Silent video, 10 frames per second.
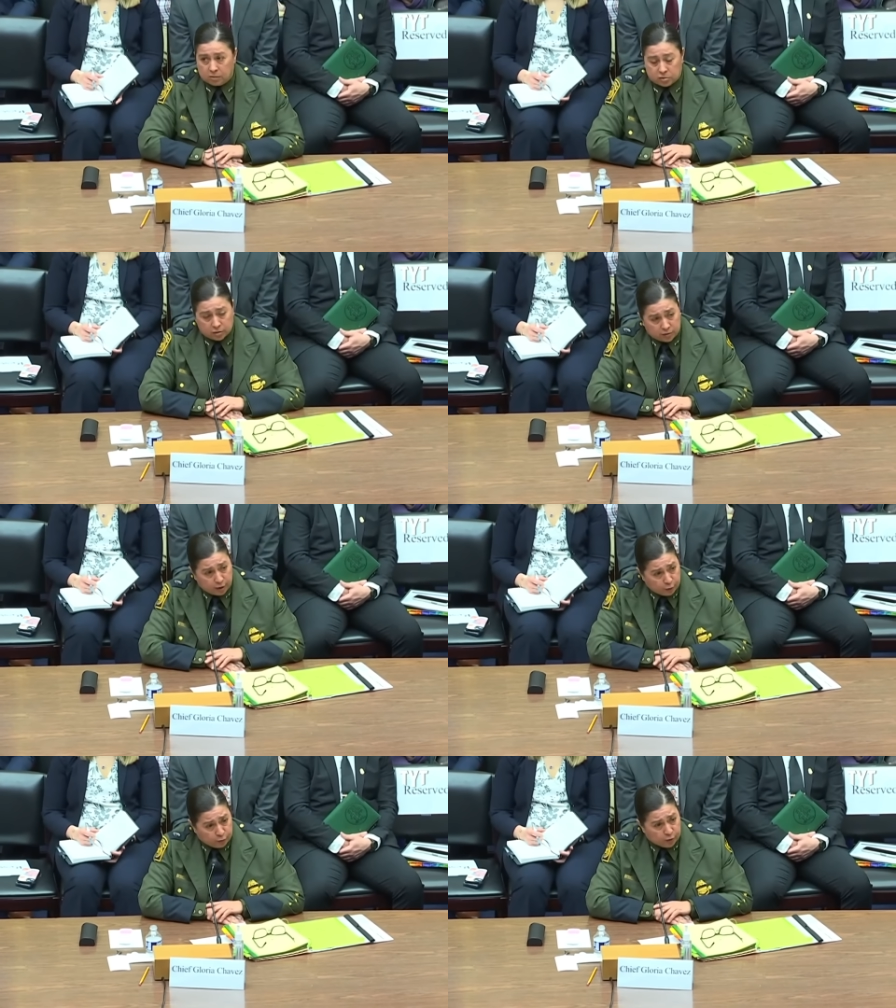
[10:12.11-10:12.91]
Sure.
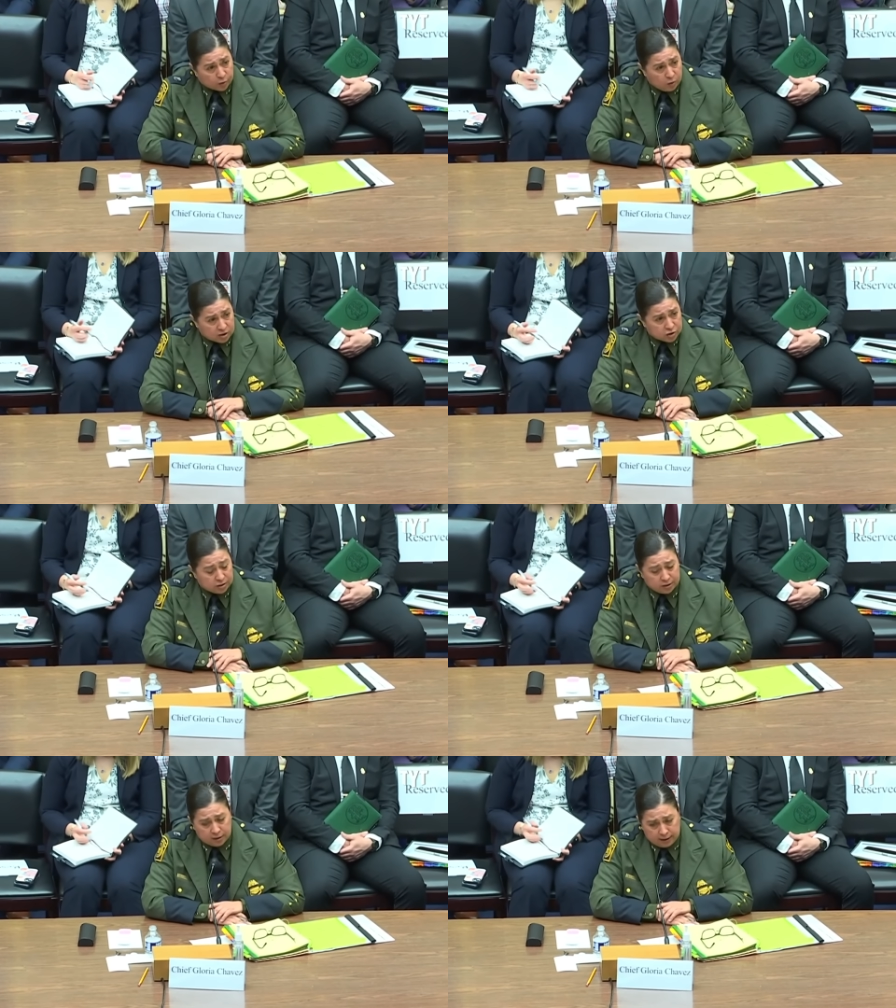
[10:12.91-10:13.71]
Thank you for your
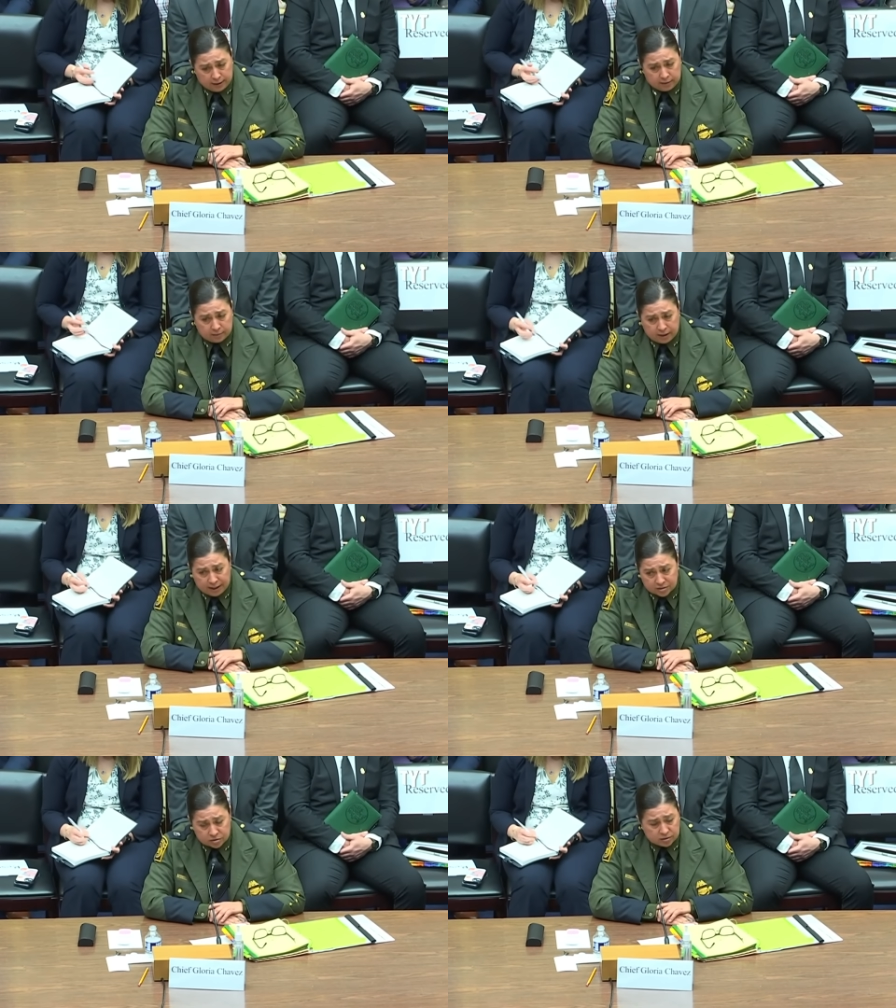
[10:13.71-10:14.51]
question. Uh,
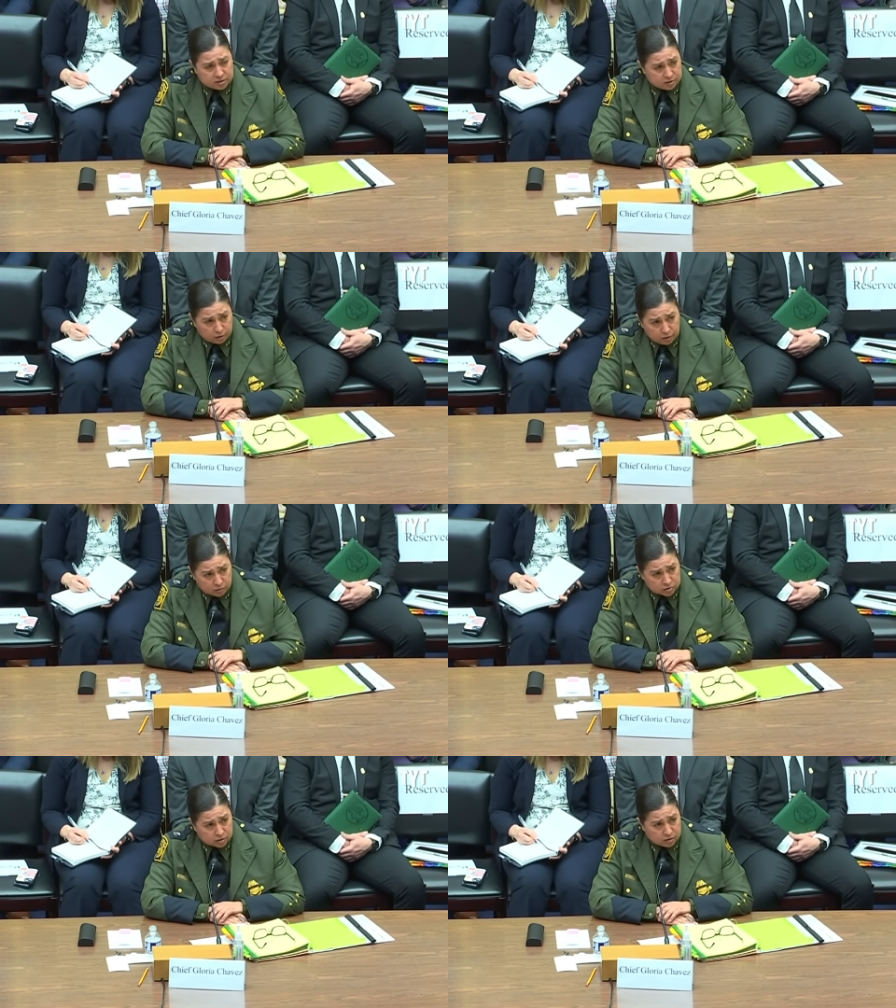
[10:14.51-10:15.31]
the answer is
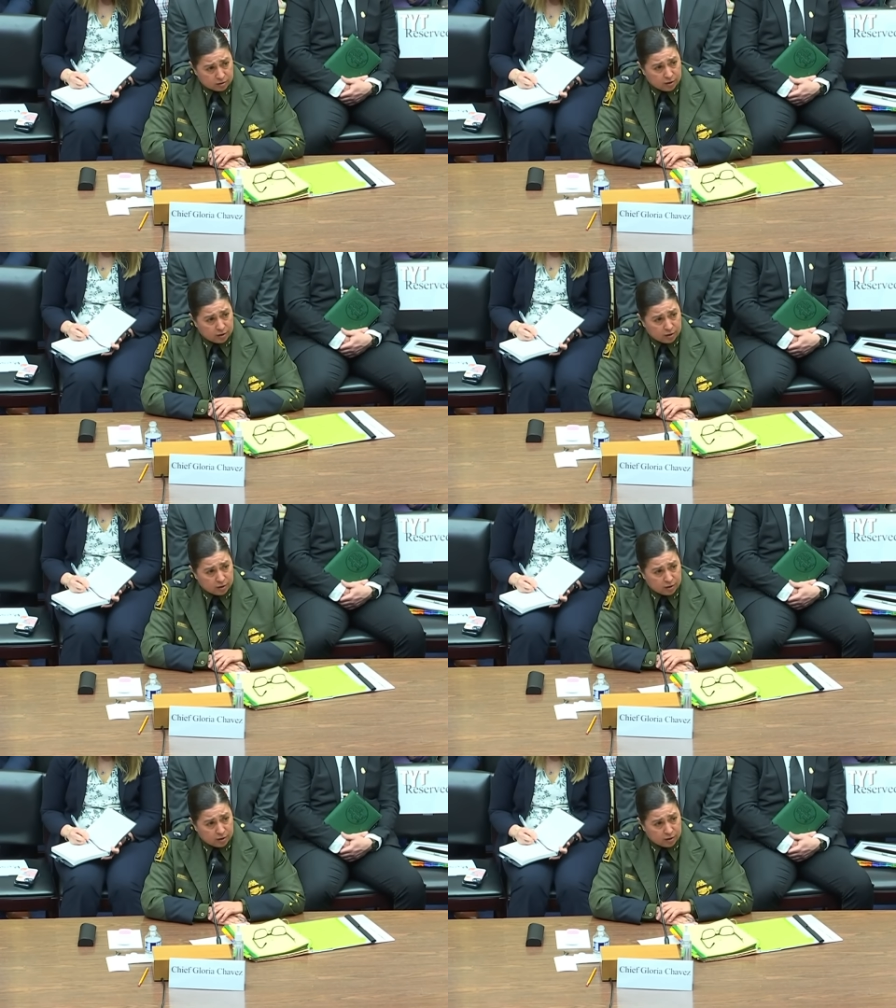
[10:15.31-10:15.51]
no, sir.